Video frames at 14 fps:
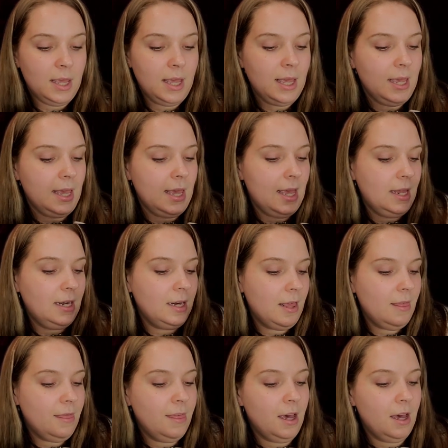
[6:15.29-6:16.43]
And
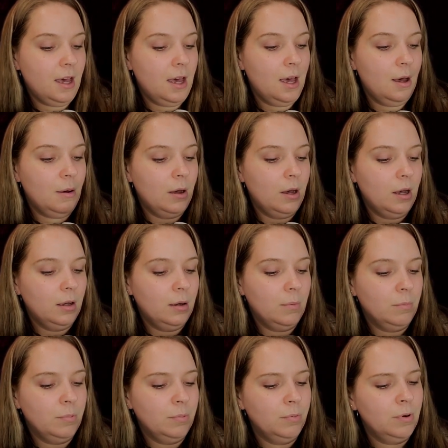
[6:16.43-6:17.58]
the
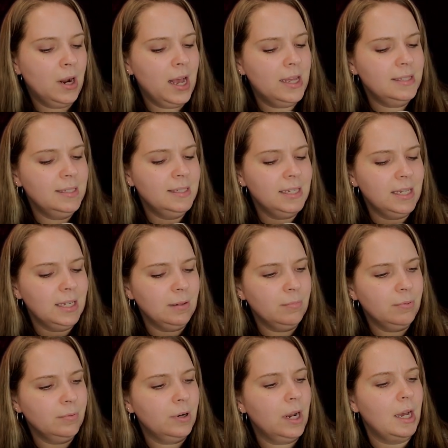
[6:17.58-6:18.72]
bronzing
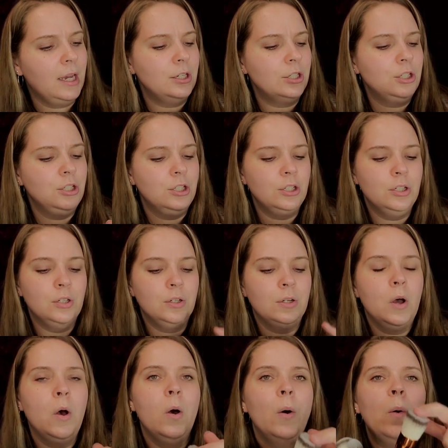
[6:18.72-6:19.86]
brush.
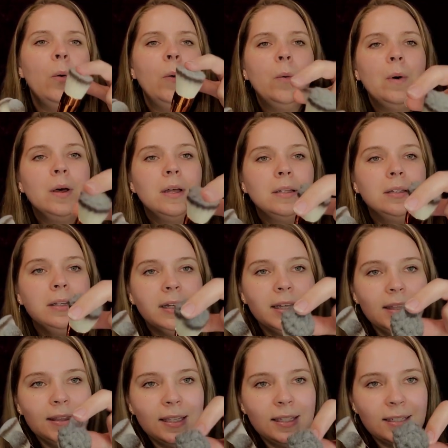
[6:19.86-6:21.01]
Look
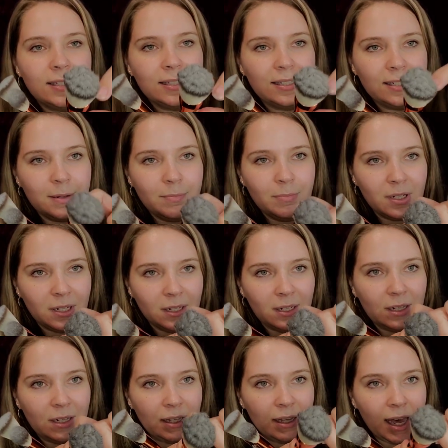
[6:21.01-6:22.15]
at the
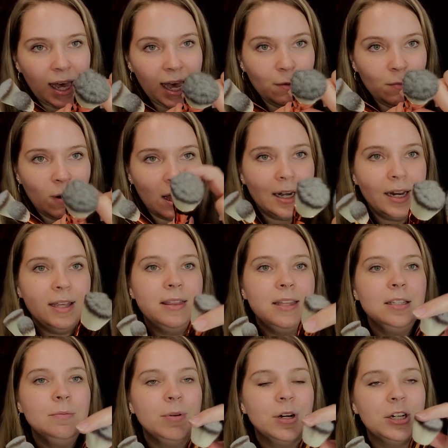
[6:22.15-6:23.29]
stipple. I wanted
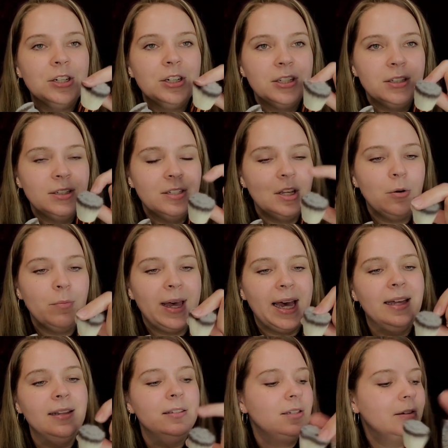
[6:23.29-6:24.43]
these brushes so
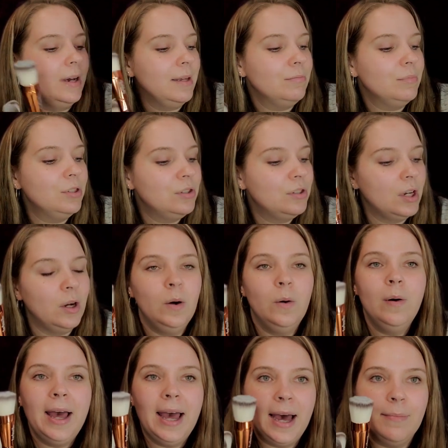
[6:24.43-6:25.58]
bad, so I'm
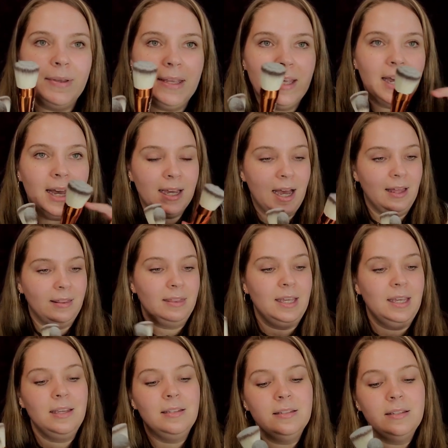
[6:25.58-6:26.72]
so happy I got
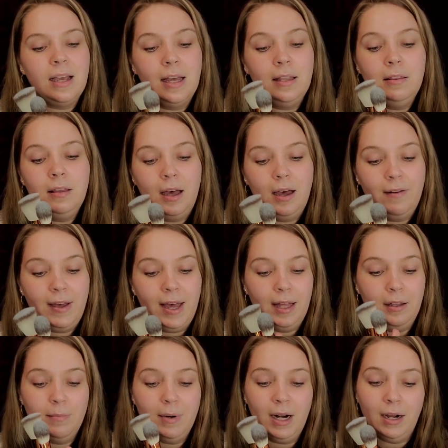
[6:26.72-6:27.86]
these. I love
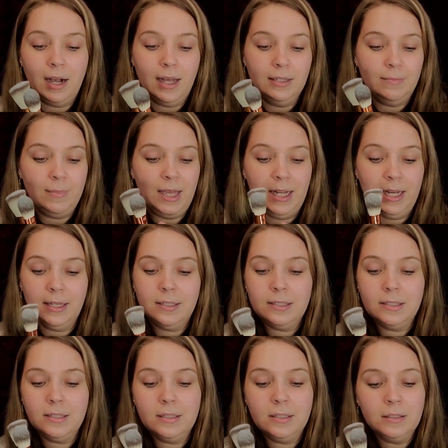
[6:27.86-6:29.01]
Alamar
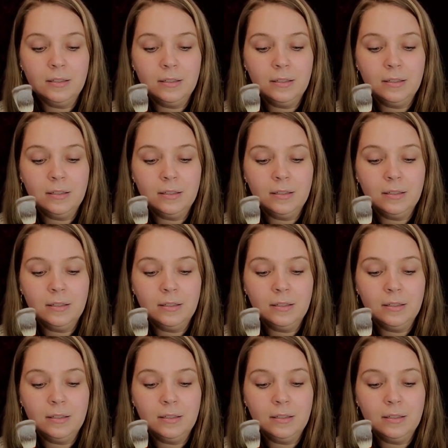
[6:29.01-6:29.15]
Cosmetics.